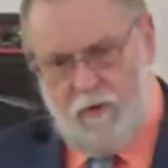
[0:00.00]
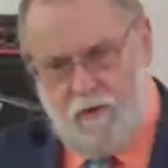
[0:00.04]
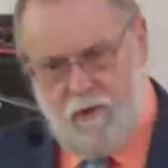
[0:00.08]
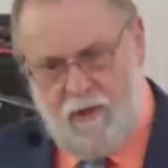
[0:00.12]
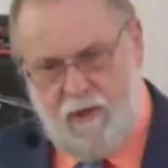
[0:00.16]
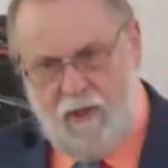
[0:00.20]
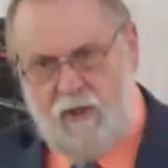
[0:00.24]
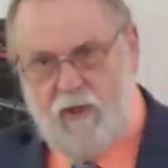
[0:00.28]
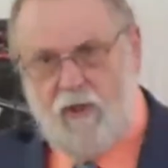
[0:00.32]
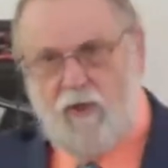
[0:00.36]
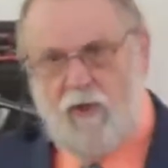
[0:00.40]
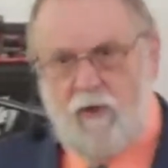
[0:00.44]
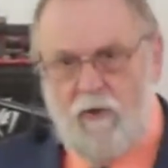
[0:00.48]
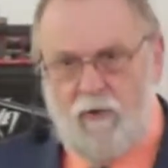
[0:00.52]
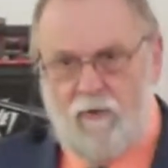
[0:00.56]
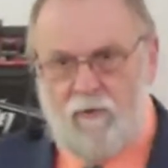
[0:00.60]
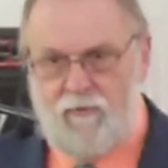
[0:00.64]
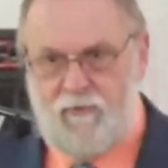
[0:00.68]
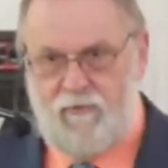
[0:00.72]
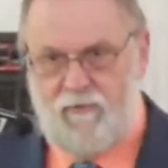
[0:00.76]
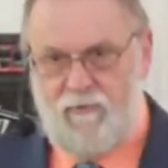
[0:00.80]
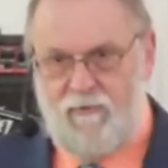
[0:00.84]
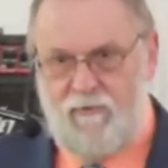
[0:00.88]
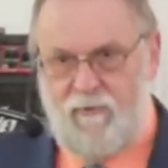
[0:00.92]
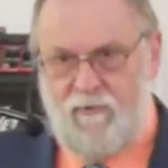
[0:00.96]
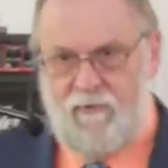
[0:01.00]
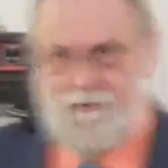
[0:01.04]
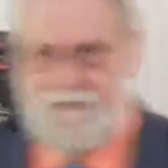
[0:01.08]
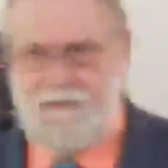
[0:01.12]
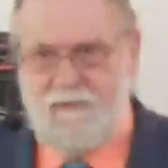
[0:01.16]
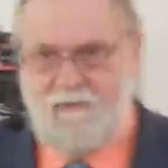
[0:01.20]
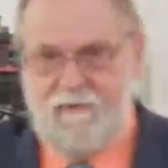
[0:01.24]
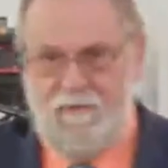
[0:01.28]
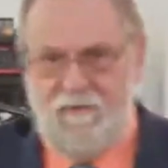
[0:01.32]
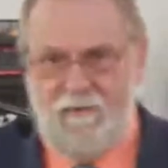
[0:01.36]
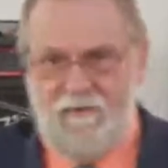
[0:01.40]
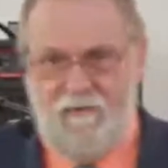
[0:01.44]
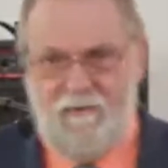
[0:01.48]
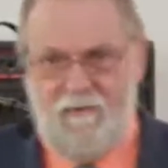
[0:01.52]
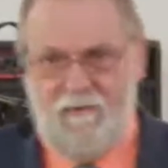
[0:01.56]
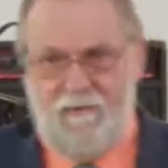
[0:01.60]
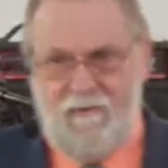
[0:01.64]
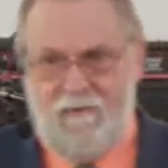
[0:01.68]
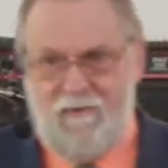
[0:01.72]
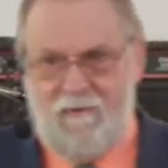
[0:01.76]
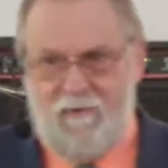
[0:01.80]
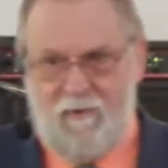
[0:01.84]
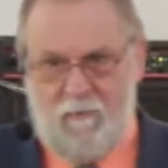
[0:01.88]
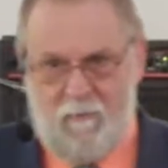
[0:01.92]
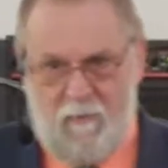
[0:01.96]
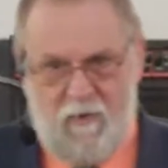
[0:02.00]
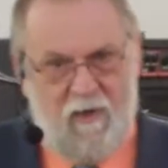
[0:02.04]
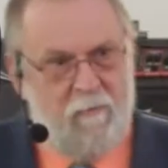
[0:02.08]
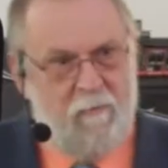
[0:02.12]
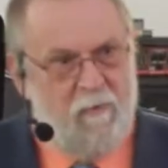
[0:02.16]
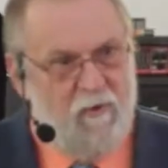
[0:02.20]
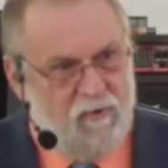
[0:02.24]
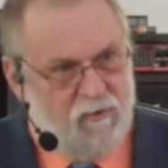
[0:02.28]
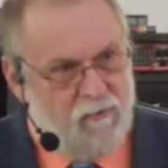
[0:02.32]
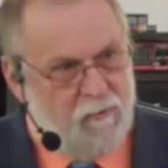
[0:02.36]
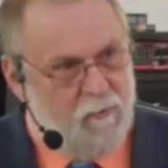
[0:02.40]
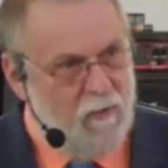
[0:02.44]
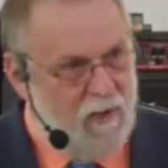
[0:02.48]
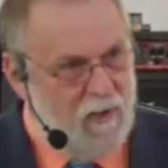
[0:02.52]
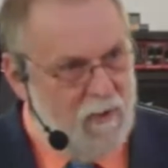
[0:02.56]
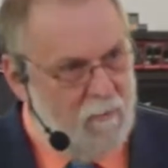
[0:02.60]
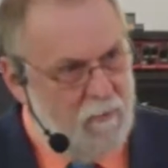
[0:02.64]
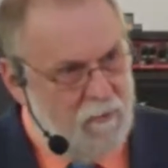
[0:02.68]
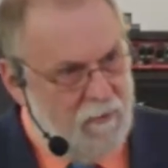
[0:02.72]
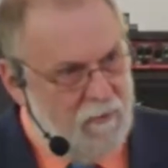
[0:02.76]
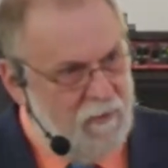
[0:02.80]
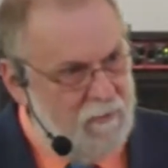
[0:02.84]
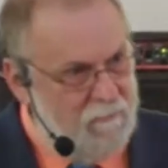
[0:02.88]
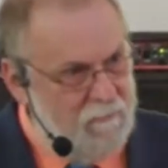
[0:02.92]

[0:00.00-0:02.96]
years to buy a piece of property.